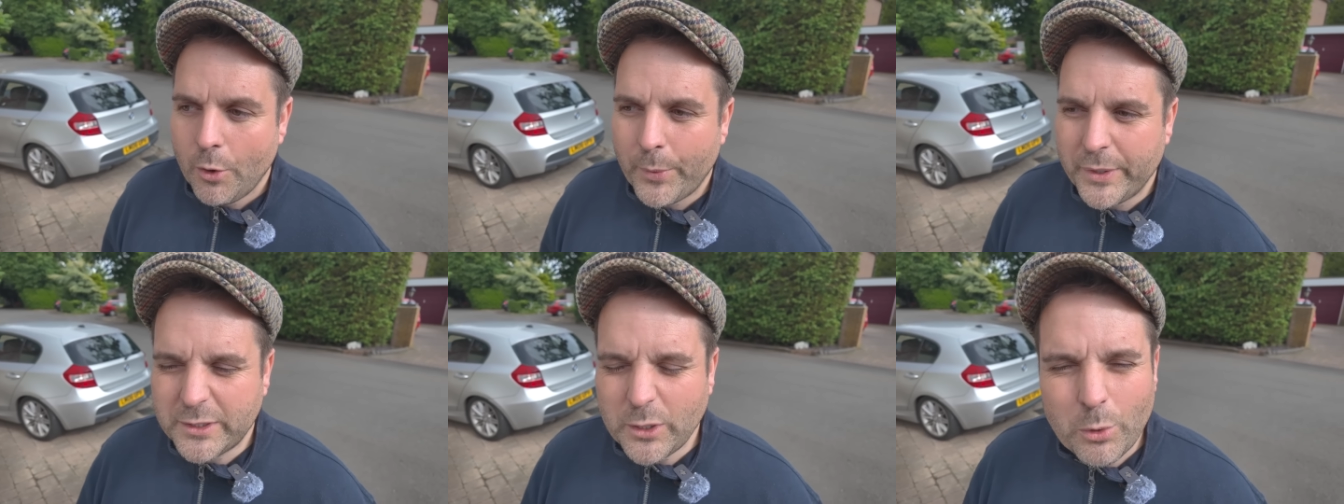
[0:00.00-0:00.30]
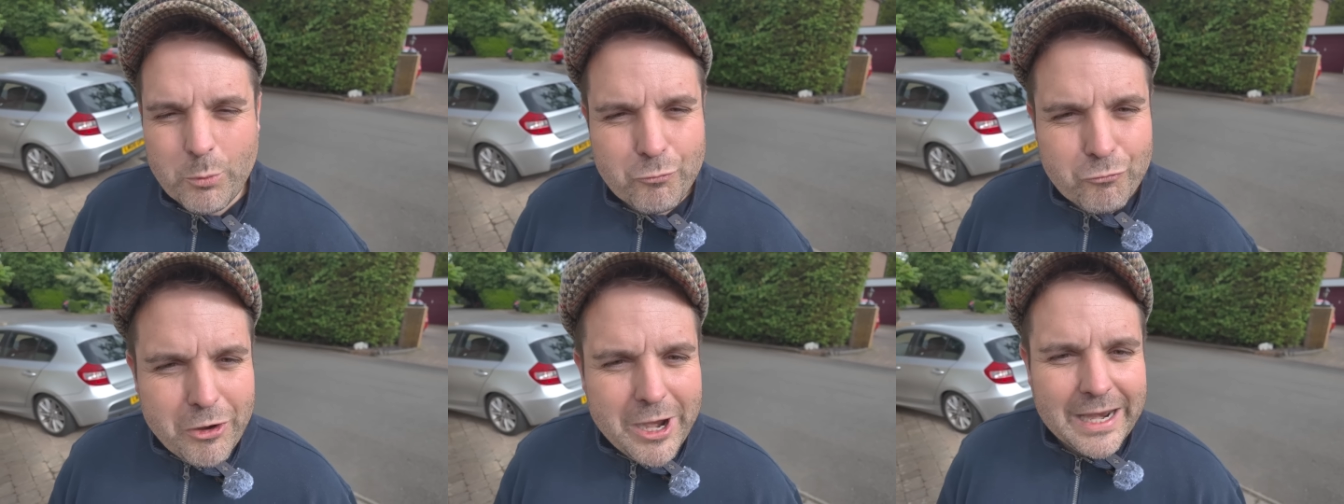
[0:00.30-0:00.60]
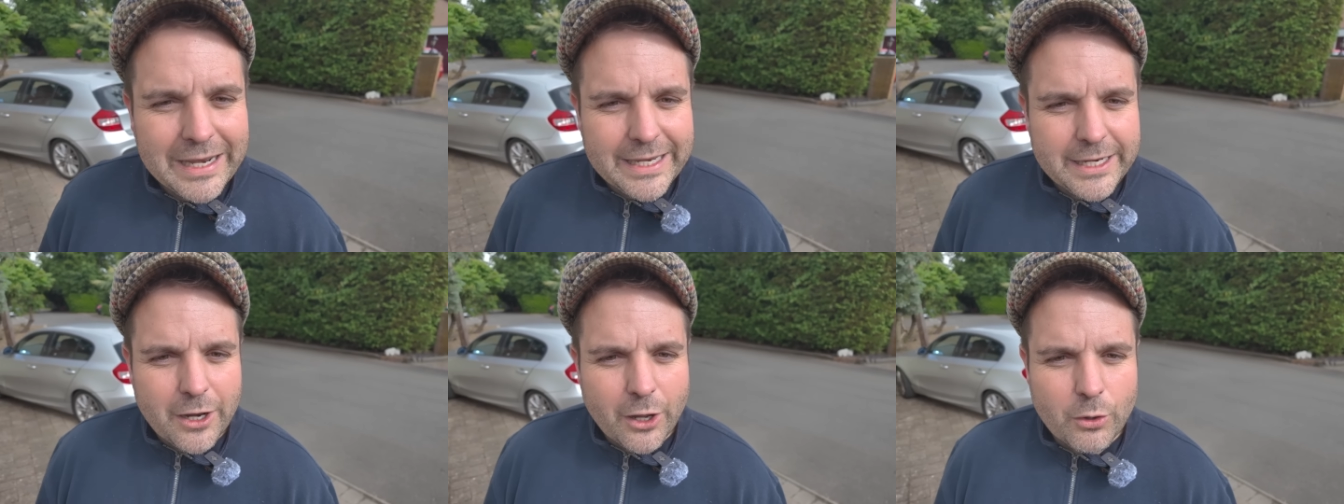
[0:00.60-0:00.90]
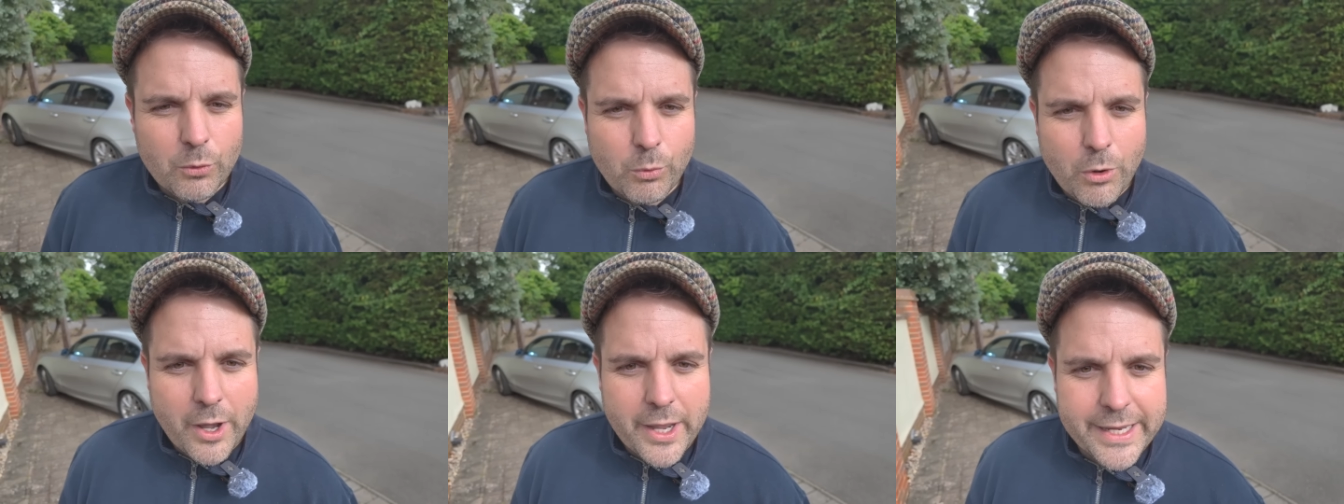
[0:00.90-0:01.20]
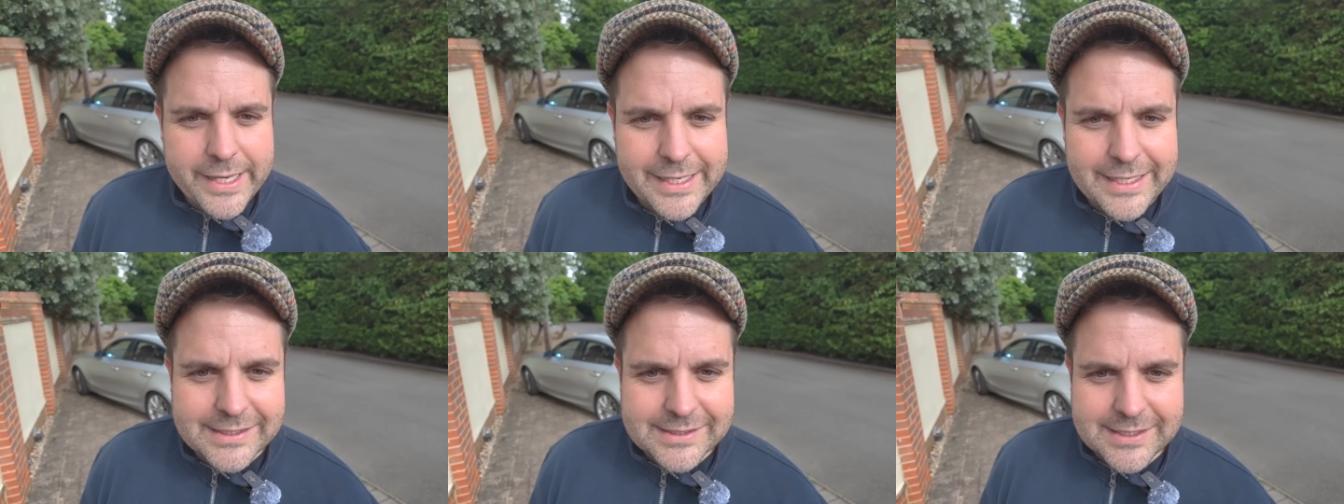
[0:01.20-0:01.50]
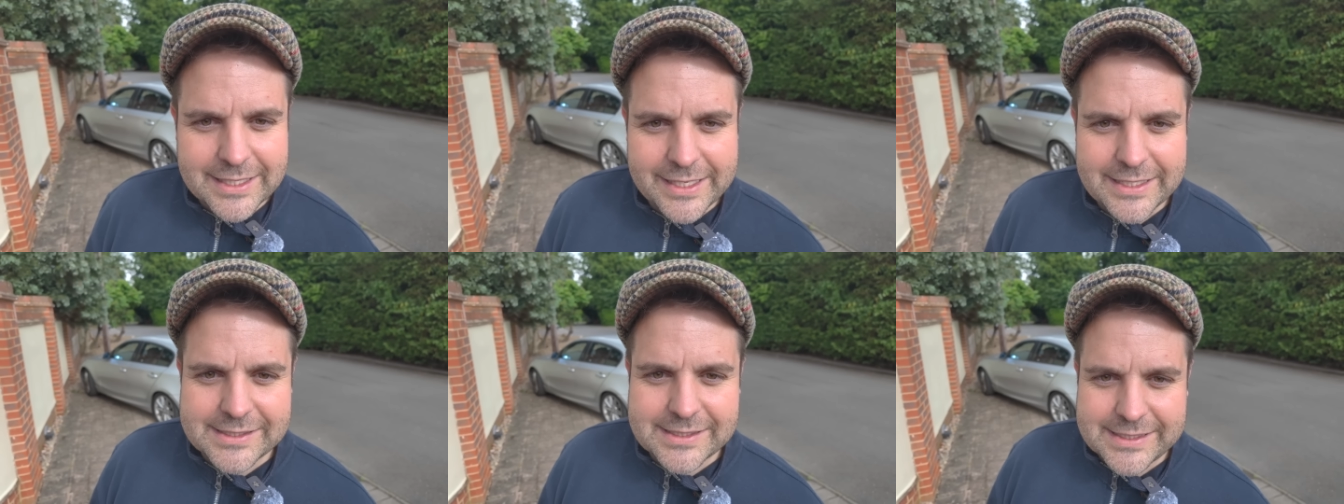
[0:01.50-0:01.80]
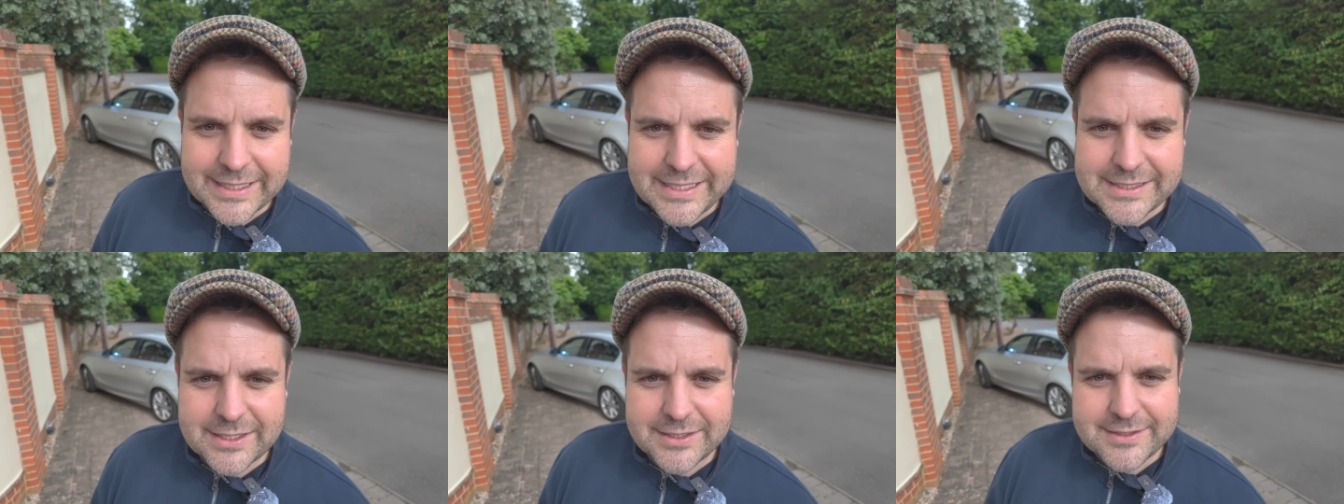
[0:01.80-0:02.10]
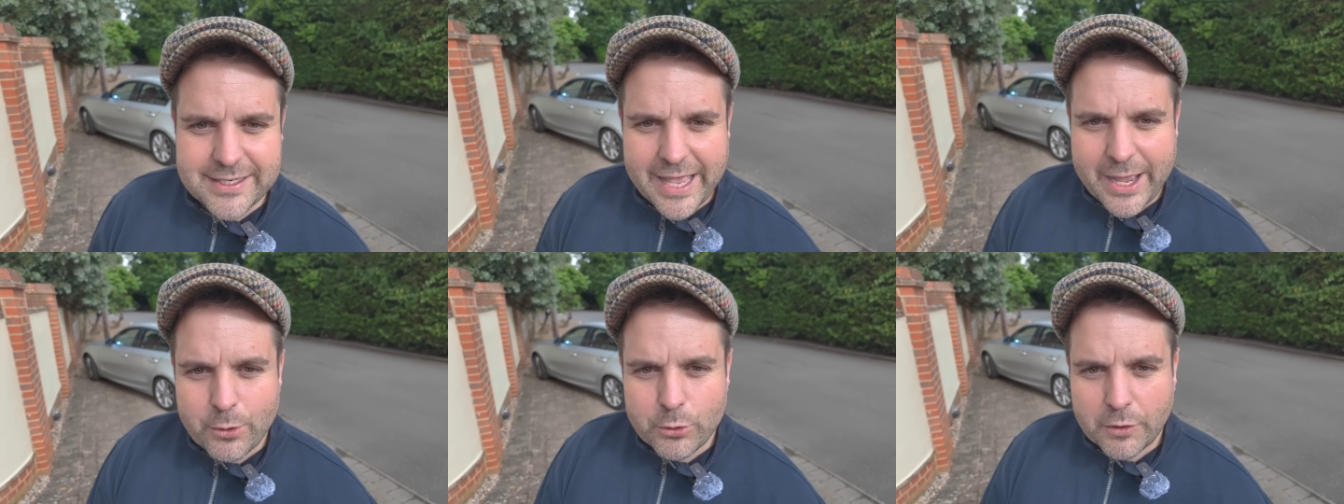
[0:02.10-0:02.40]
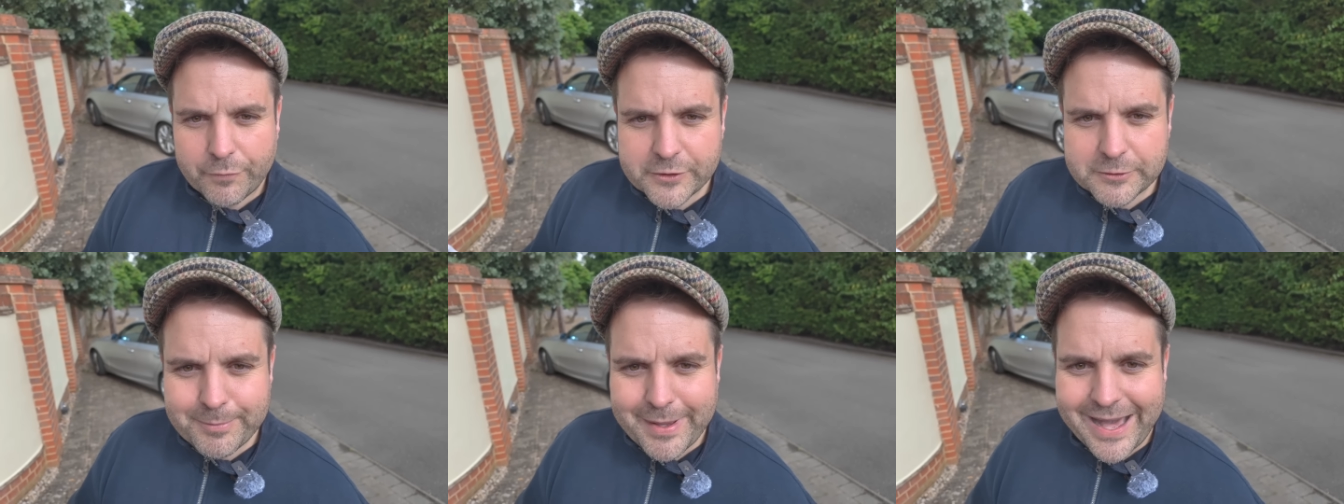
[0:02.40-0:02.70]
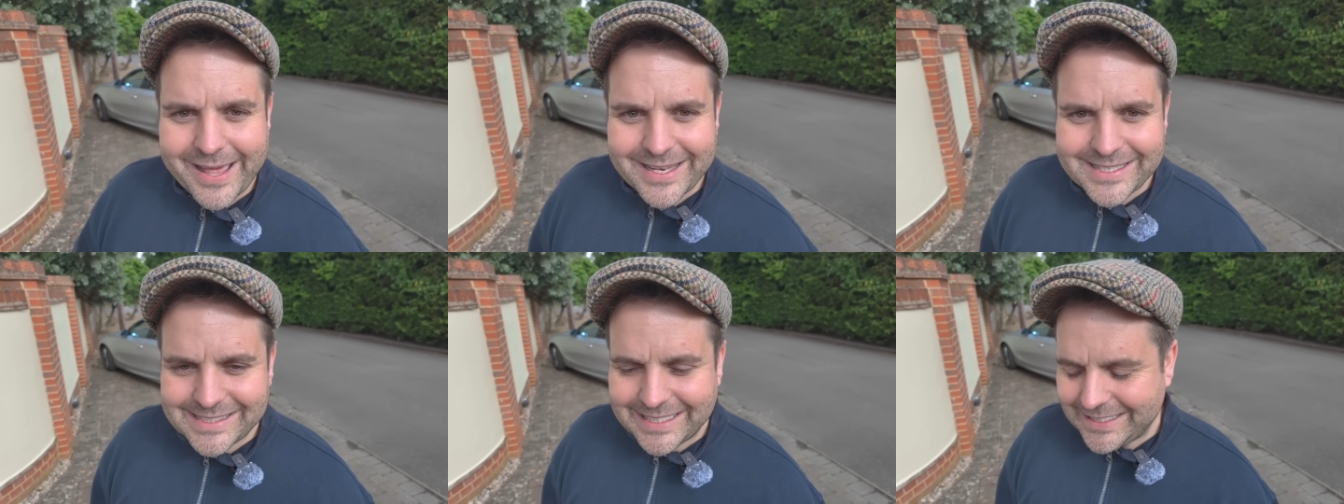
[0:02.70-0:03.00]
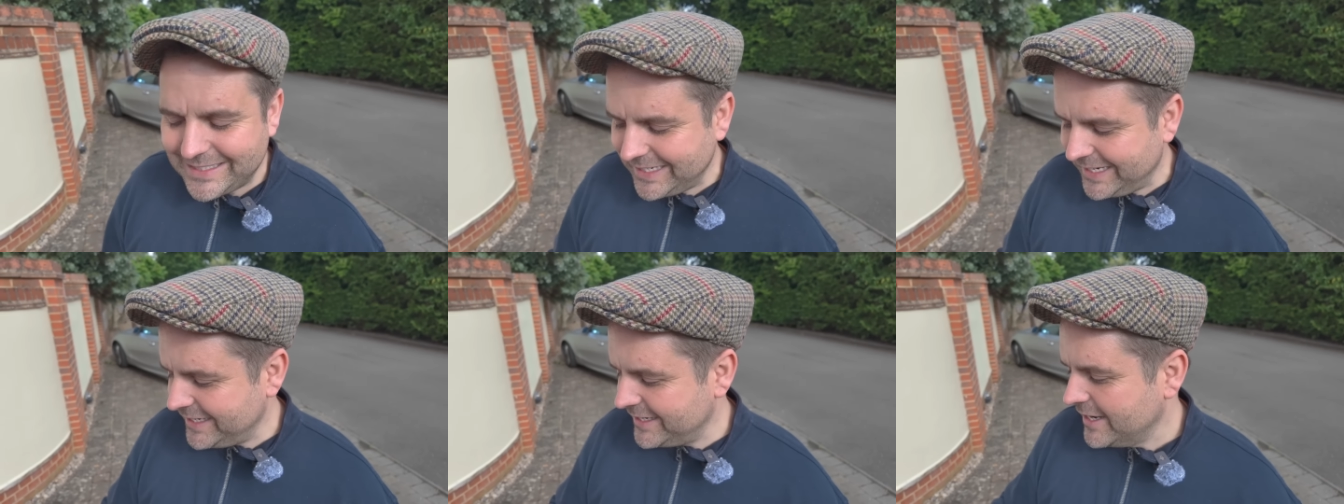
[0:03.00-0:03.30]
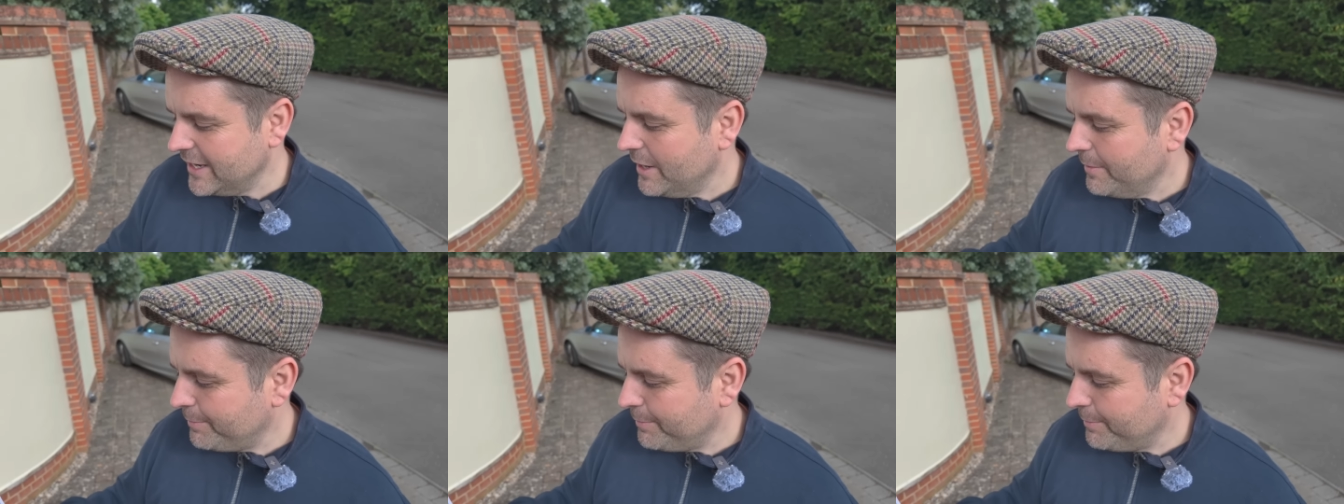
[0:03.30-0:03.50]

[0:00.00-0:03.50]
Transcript: We don't really know why it is that his season tailed off as bad as it did.